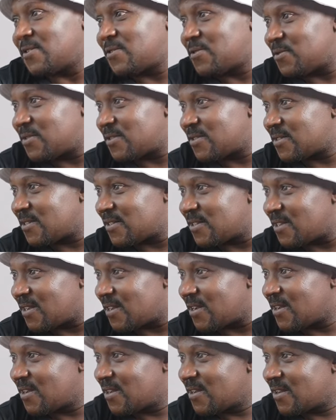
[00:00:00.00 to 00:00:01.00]
To be here,
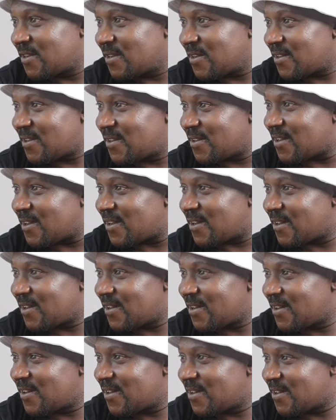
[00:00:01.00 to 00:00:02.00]
yes, I
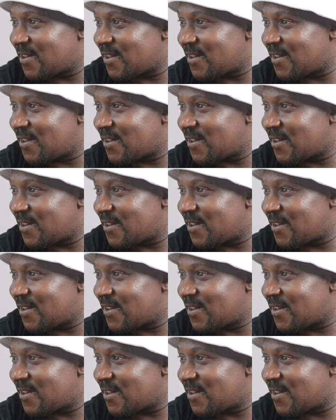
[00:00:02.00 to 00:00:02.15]
citizen.